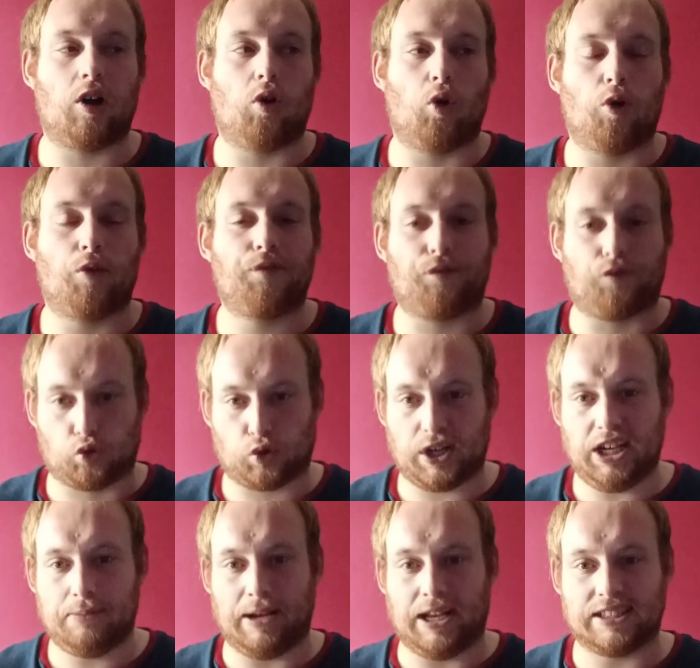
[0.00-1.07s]
or
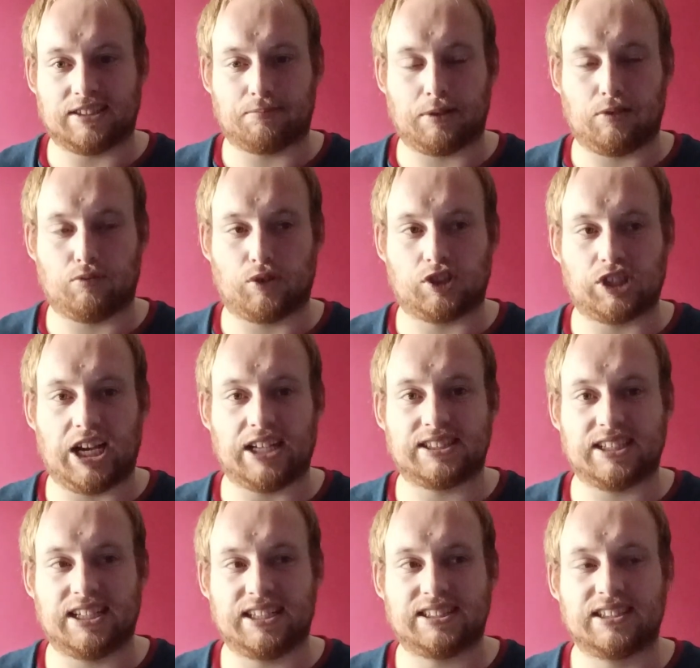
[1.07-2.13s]
three bids have been
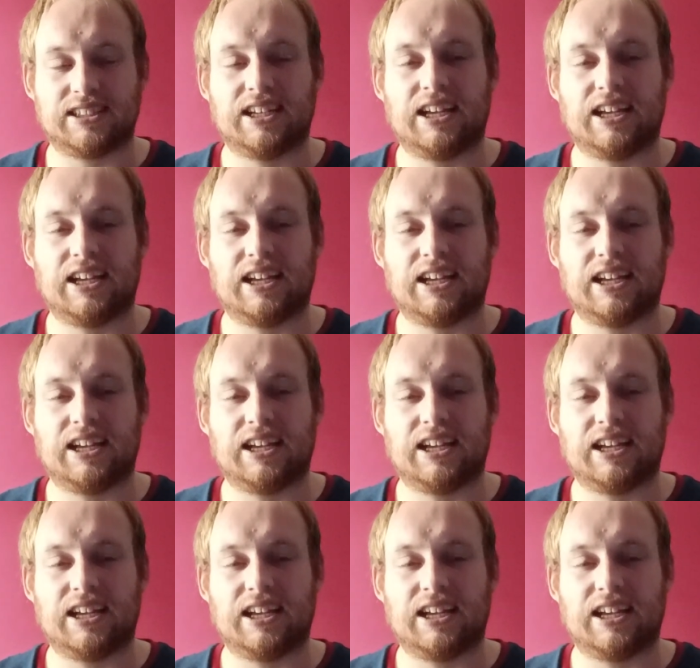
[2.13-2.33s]
rejected